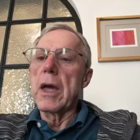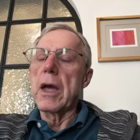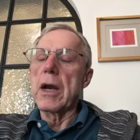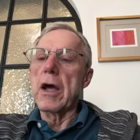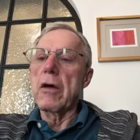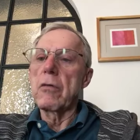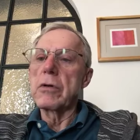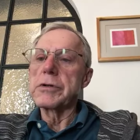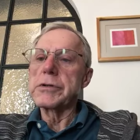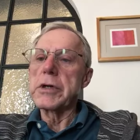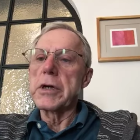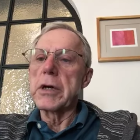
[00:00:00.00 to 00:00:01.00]
And I
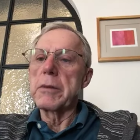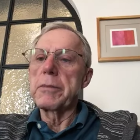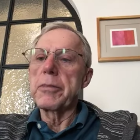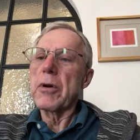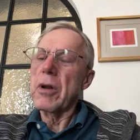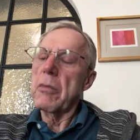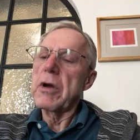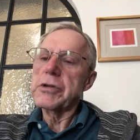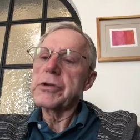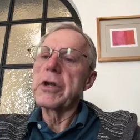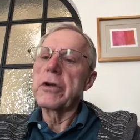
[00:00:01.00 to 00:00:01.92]
was uh, pretty much